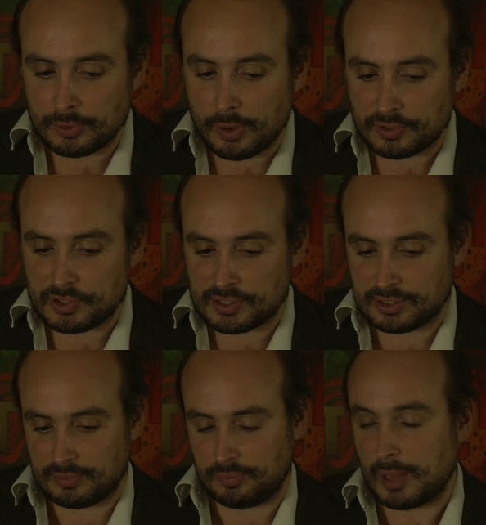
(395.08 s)
not to
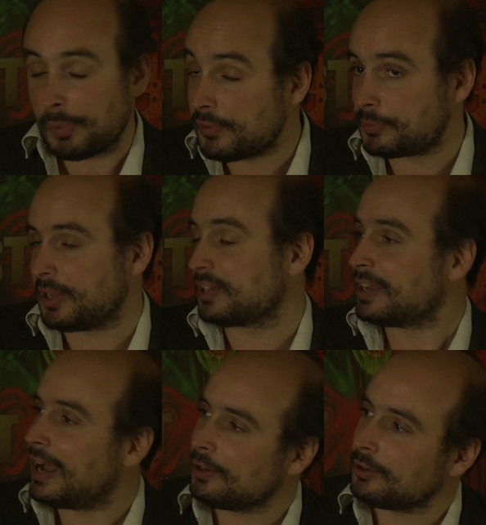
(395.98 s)
just. They both speak
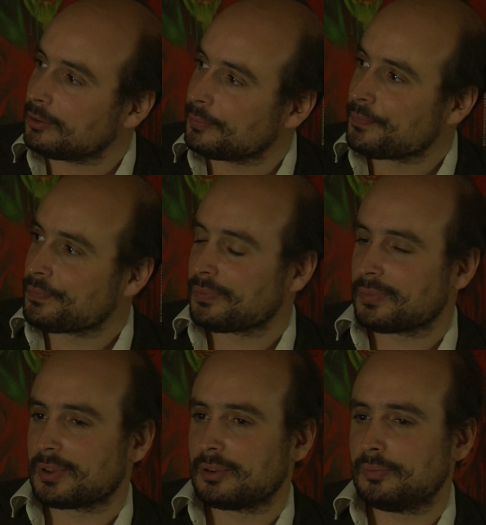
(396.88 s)
Italian.
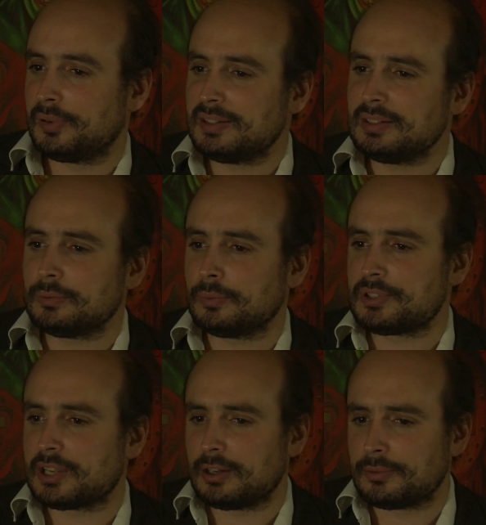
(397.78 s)
But I didn't want
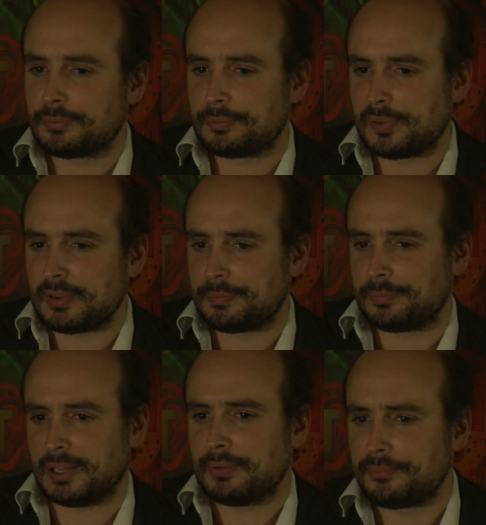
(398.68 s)
to kind of be
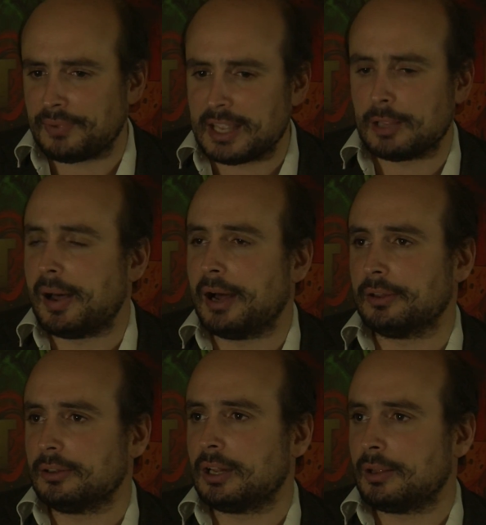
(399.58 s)
fake about
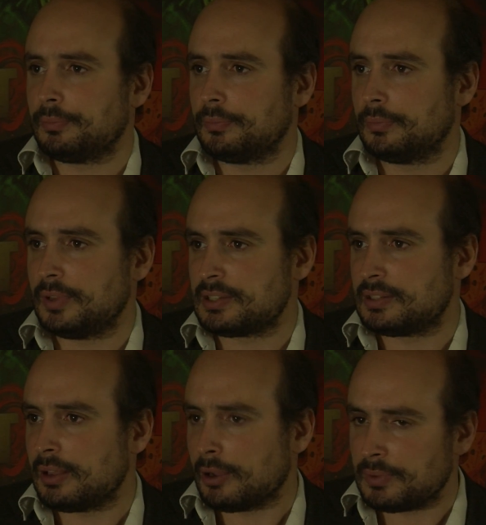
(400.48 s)
it, and
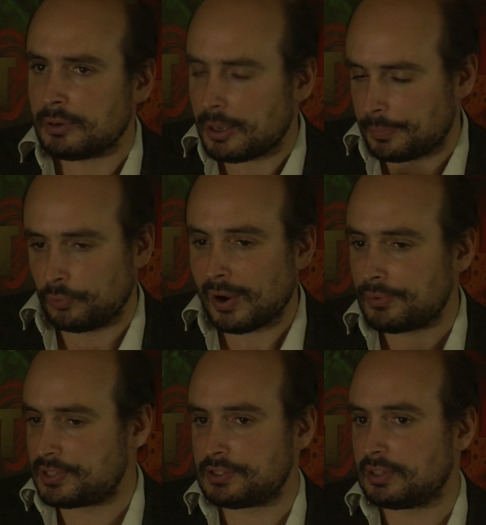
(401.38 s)
there are
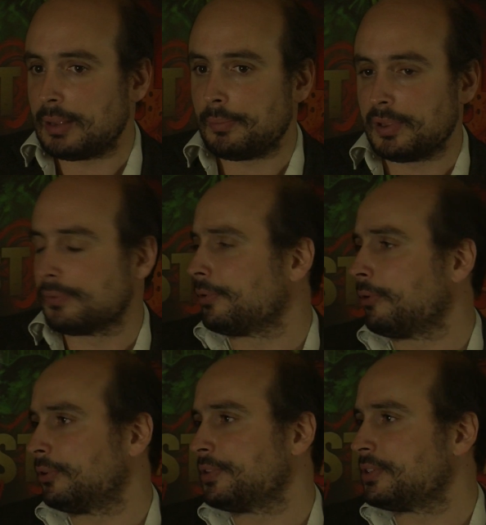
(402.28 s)
references to them being
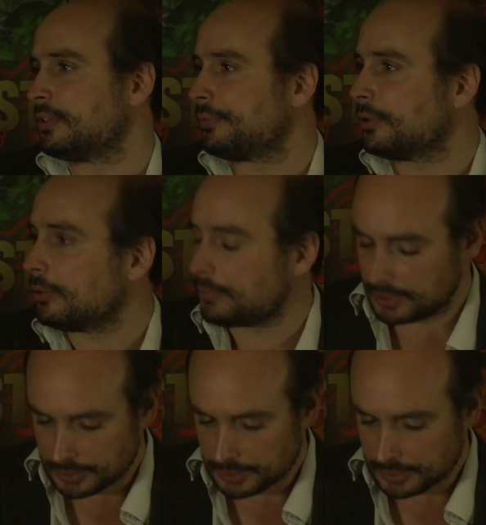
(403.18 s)
foreigners in the film.